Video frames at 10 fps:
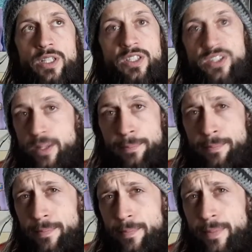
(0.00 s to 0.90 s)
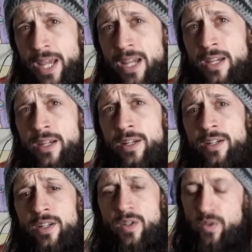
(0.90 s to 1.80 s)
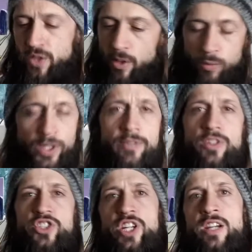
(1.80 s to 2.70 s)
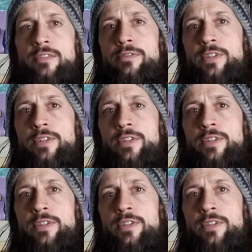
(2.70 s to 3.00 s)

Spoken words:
Some may get rid of the chaff